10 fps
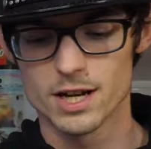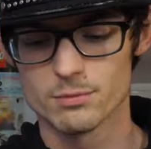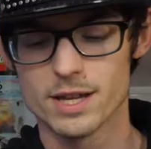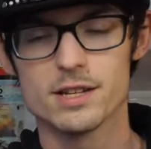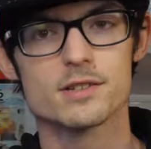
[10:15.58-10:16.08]

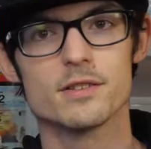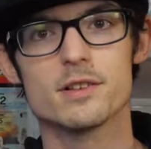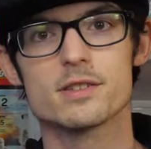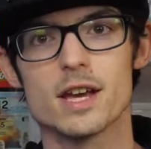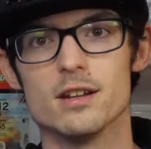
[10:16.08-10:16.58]
ratings on
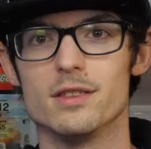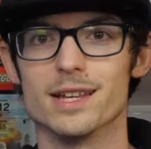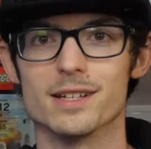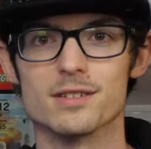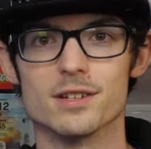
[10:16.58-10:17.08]
this set, you
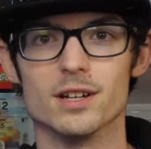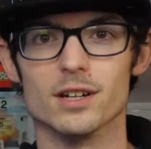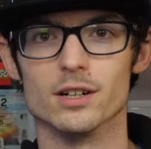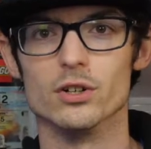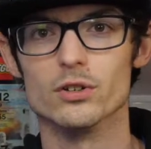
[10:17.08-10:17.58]
think it's
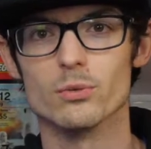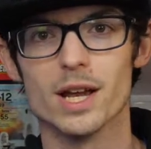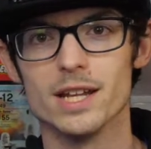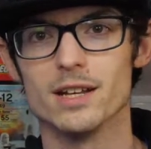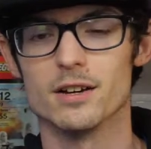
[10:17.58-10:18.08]
a good
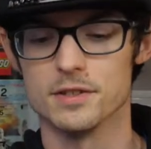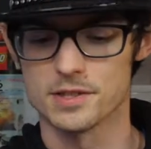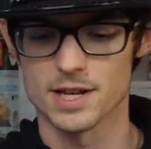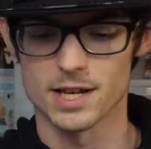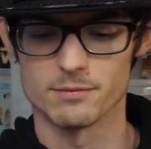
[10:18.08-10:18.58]
rating on the
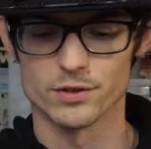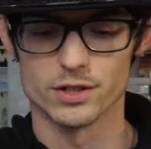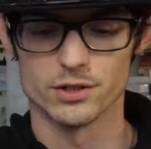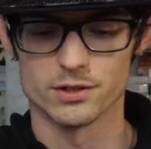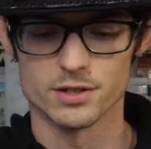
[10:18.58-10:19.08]
set. I'm very
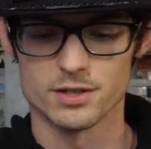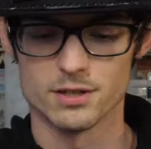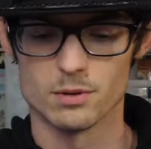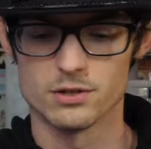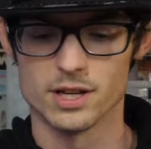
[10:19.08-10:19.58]
curious to
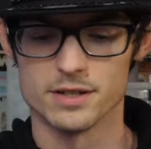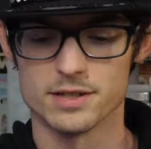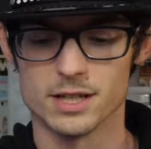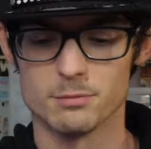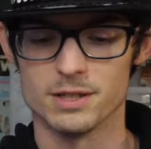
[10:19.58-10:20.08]
see what you guys
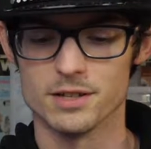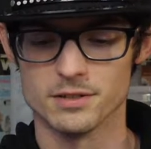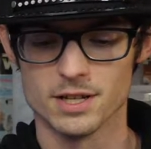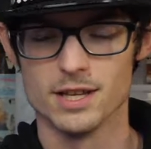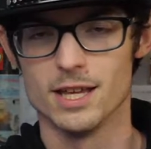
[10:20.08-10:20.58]
think,
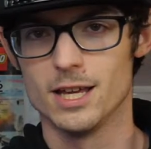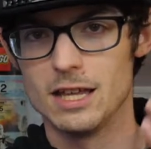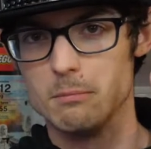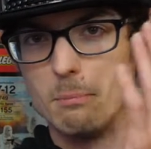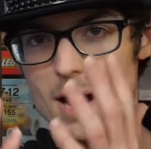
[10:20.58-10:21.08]
because
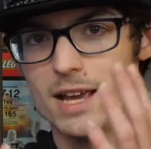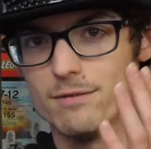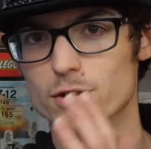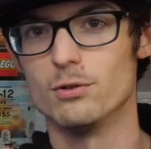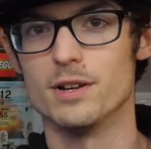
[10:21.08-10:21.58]
my
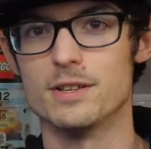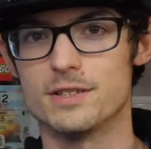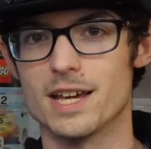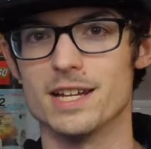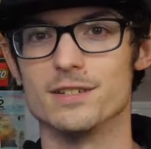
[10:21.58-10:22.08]
view on the
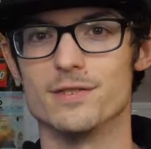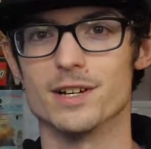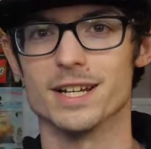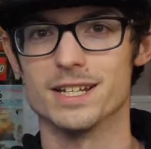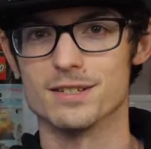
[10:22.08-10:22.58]
set is
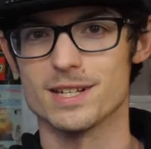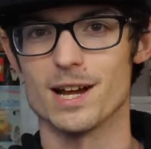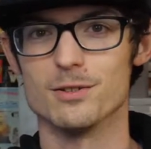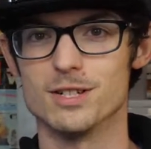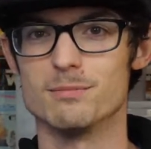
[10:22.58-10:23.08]
very
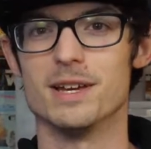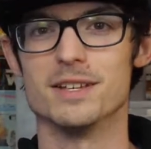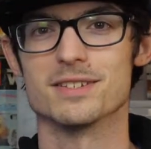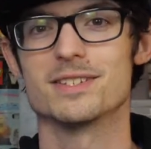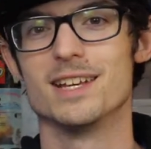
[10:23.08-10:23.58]
nostalgic
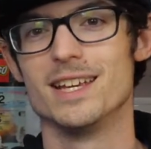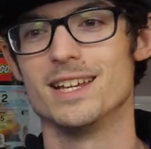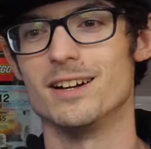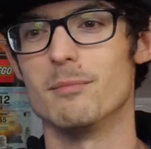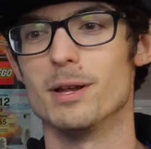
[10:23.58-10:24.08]
based.
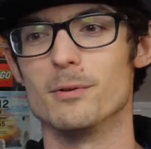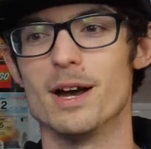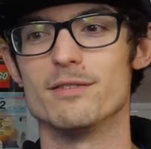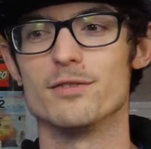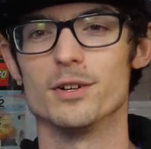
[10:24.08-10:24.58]
I don't
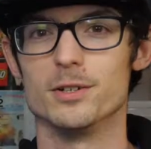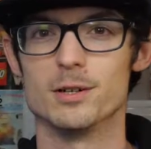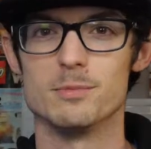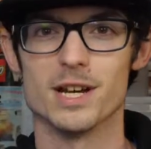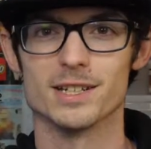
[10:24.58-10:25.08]
have a very good
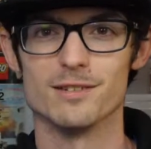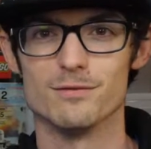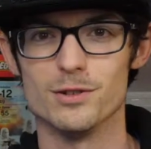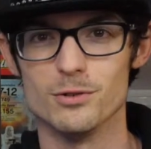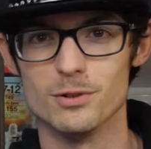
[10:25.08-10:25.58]
objective
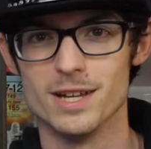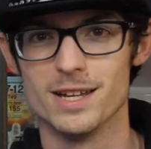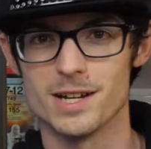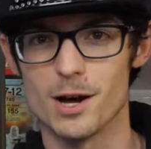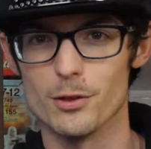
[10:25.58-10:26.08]
view,
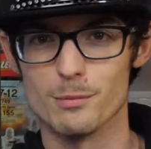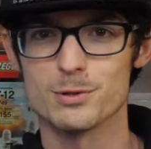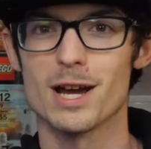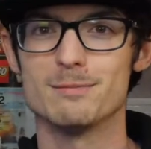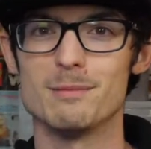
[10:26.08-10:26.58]
although I'm
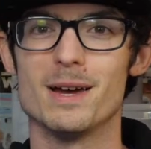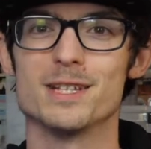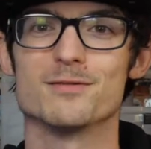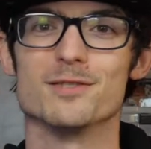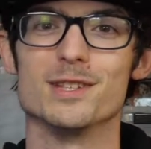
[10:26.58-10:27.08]
trying my
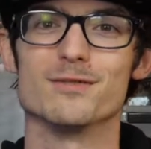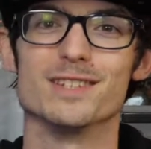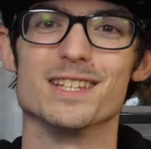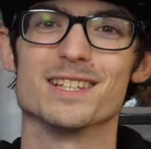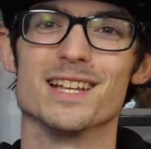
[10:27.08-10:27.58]
best for
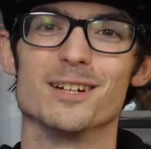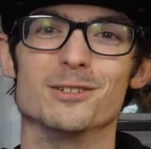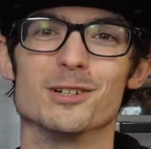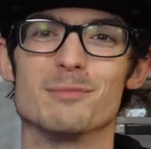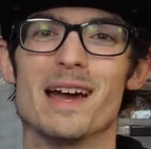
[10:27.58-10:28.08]
this Lego
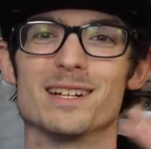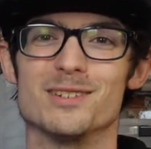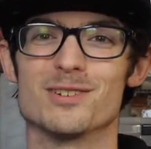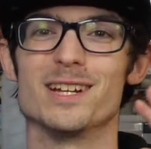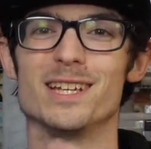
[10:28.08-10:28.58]
look back to
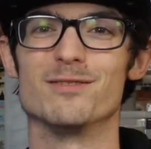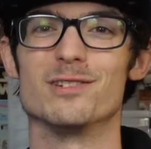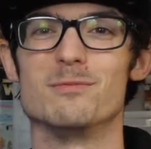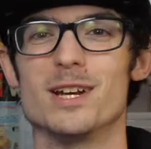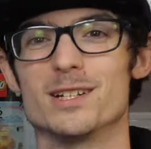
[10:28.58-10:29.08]
try to give an
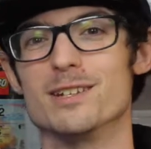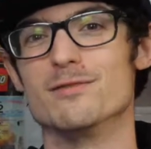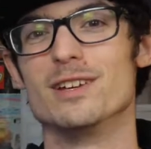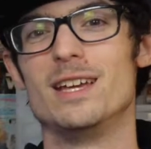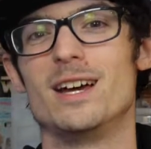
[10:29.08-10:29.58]

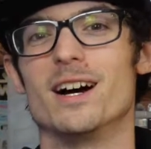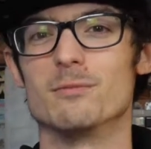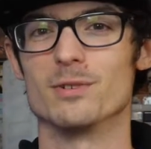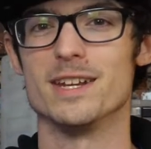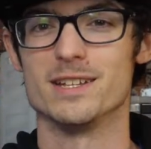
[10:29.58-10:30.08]
objective
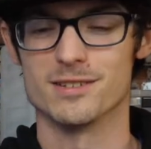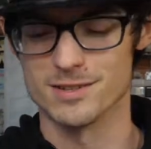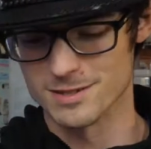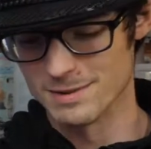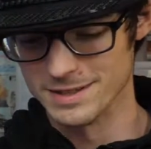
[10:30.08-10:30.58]
rating
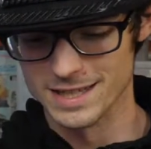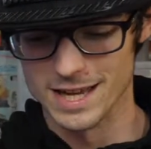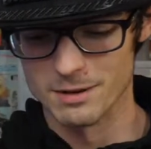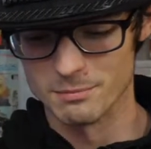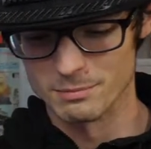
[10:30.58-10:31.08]
system at the
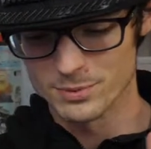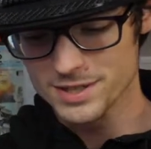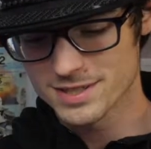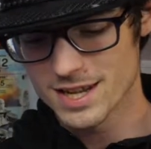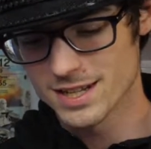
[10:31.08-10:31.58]
end. But brick
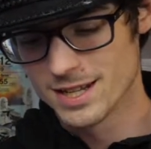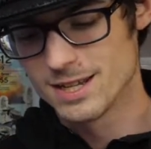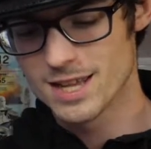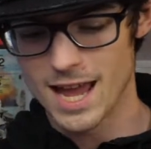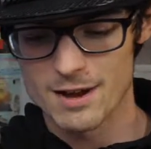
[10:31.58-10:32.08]
set,
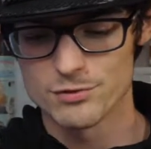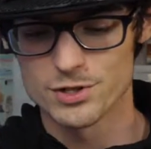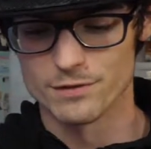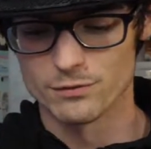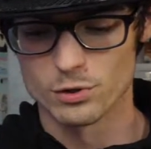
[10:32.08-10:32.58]
average
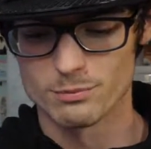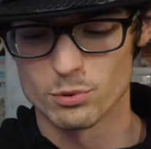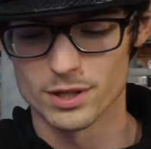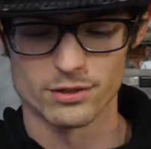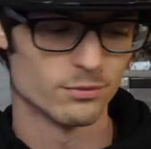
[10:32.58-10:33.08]
of
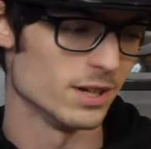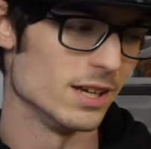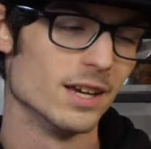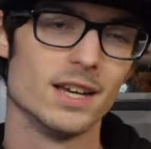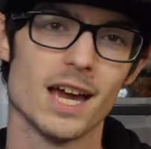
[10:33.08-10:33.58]

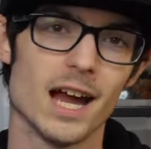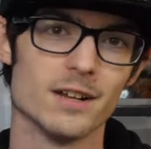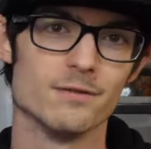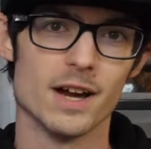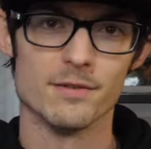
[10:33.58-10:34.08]
4.3 out
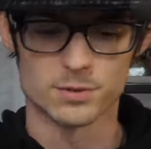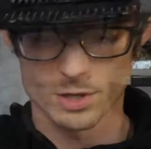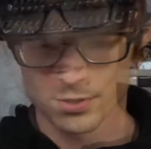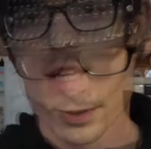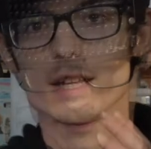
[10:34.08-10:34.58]
of 5
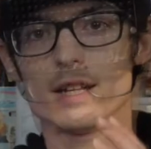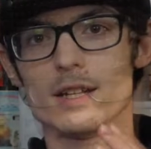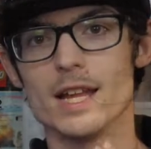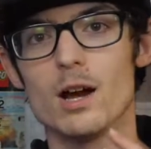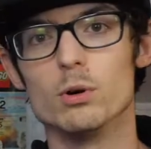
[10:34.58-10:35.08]
stars.
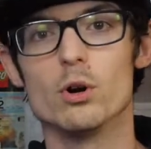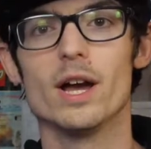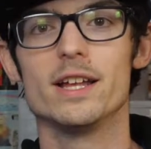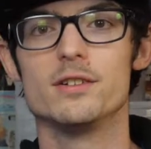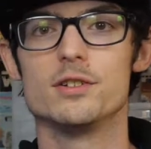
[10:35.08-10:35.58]
Now we'll go
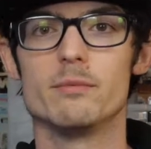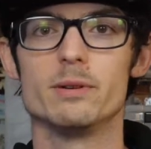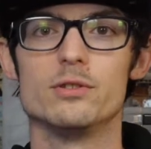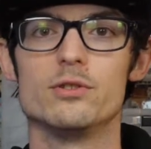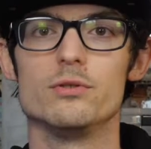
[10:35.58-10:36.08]
ahead and jump
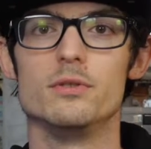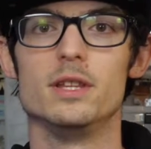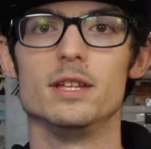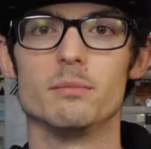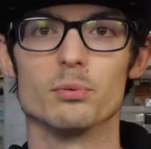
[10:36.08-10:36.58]
into
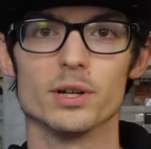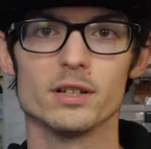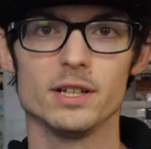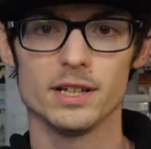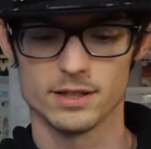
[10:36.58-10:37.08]
the
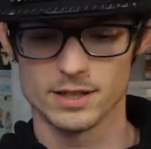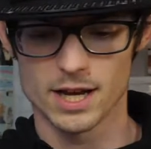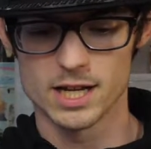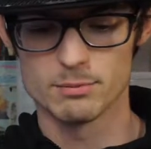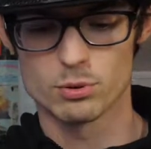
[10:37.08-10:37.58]
Bricklink
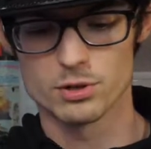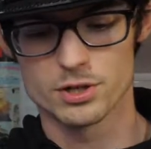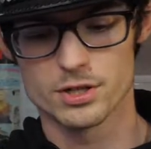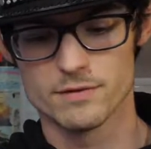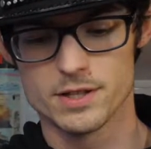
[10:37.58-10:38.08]
kind of
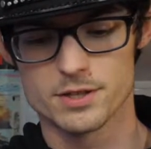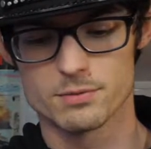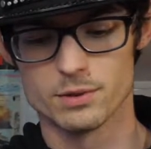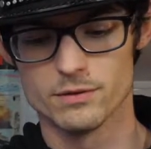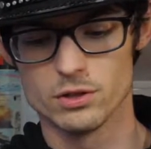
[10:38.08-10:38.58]
portion of this
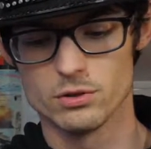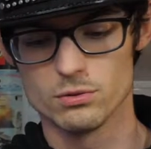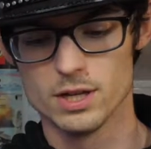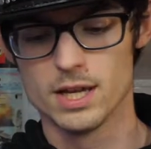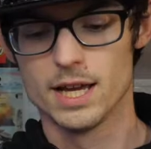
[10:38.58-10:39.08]

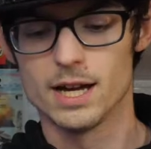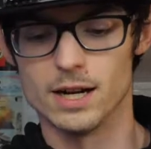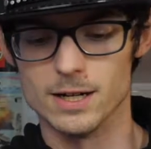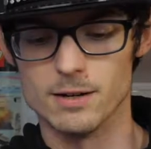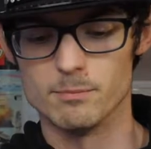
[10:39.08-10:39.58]
review.
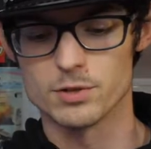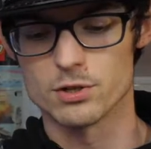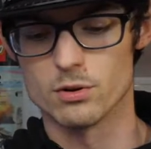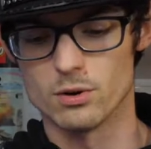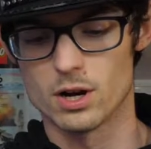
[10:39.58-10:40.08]

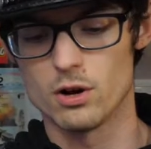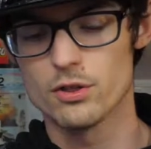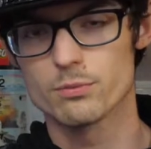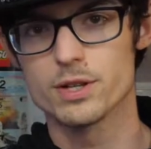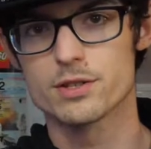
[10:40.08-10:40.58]
So all
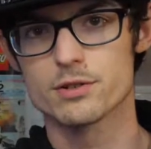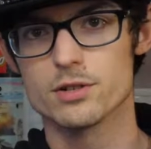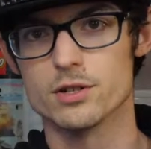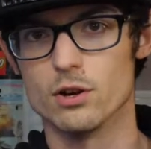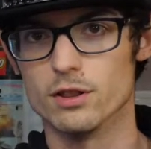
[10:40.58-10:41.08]
the
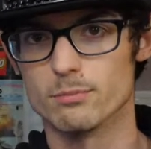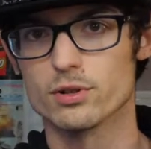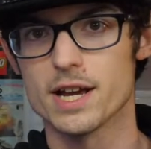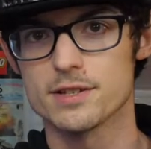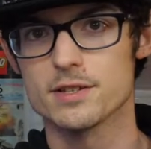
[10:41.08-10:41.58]
research and all the
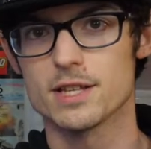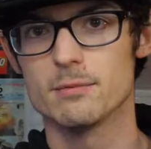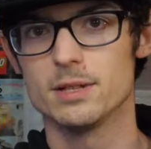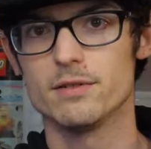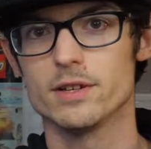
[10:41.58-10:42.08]
prices that
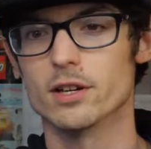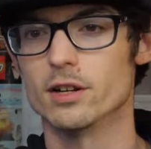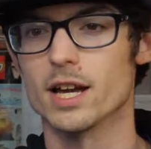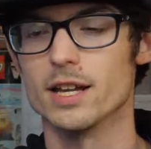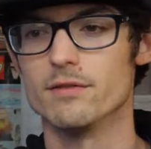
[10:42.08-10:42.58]
I'm giving are
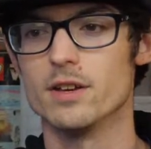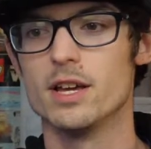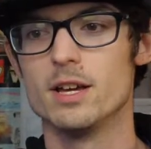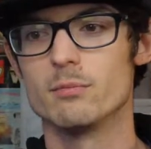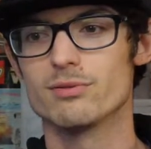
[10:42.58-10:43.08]
kind of
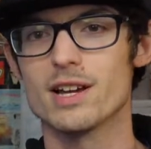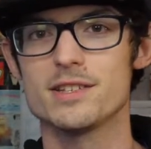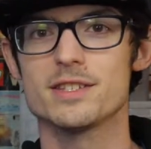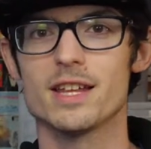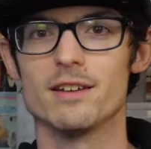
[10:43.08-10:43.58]

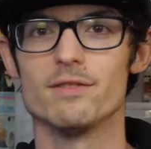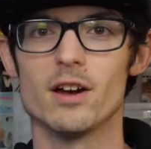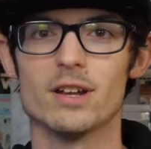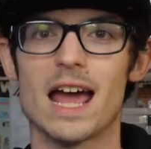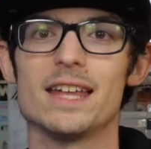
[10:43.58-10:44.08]
prices that I
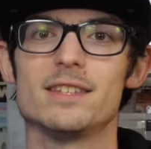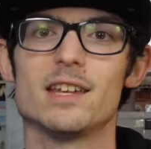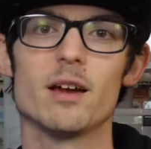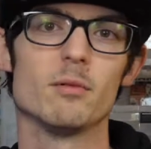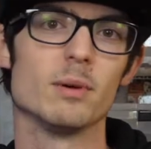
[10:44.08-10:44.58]
found at the
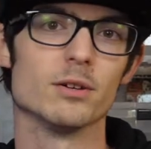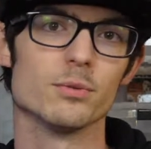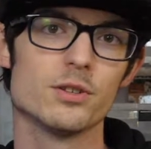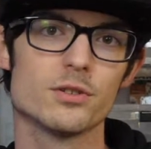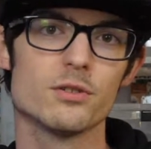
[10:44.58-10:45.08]
time of my
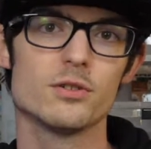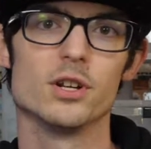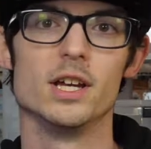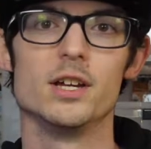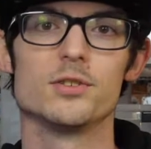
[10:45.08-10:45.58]
research.
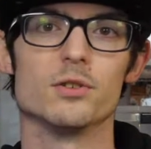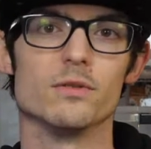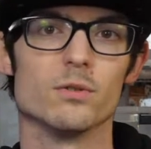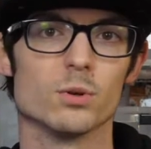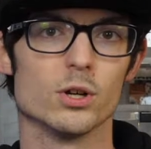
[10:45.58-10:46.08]
So
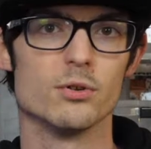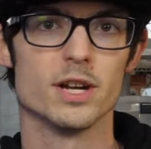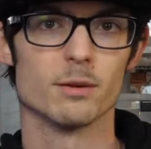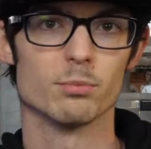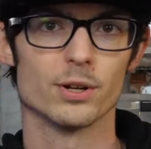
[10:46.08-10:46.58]
if you were to go
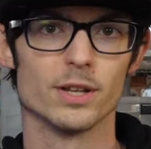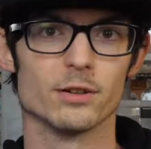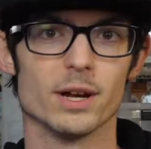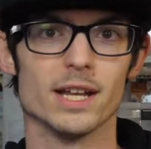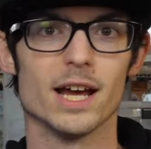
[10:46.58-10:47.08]
check Bricklink
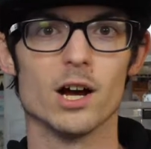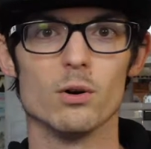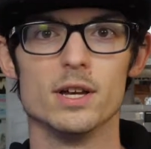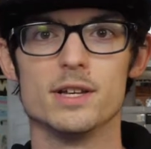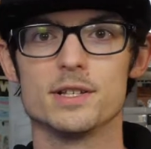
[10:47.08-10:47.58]
right now,
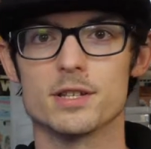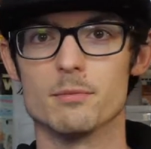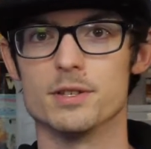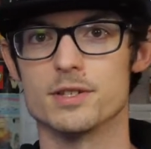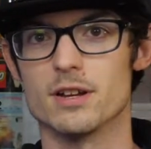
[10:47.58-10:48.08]
some
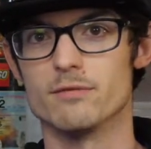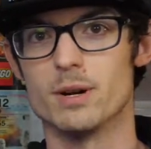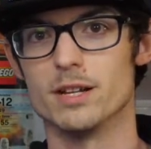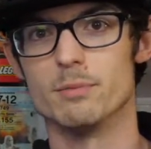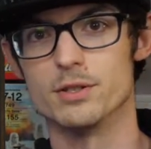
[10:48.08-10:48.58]
of the stuff
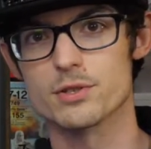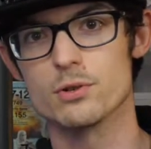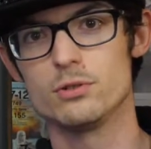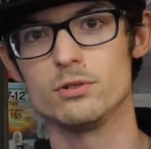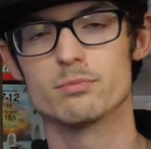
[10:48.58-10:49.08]
might have been
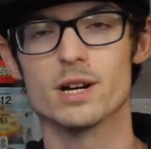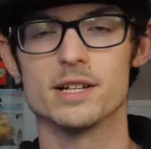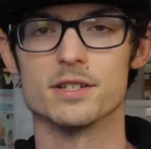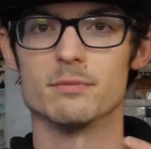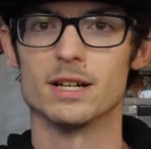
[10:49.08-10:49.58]
sold,
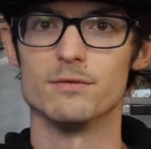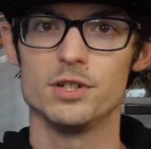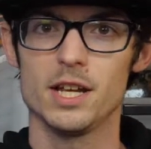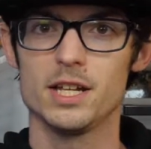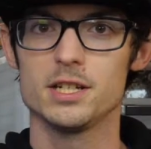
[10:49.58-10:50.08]
prices might have
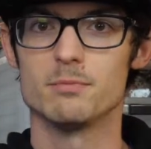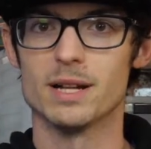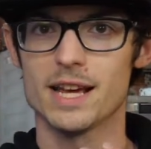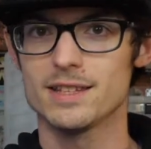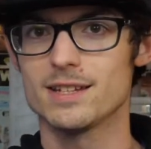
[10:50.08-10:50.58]
changed, but
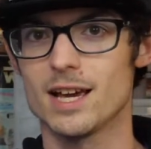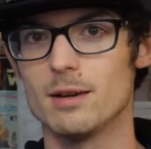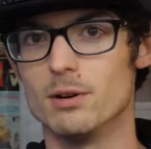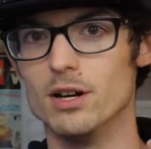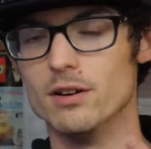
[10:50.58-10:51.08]
at the
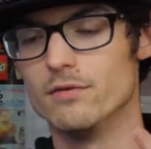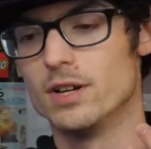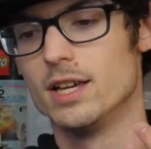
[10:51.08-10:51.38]
time of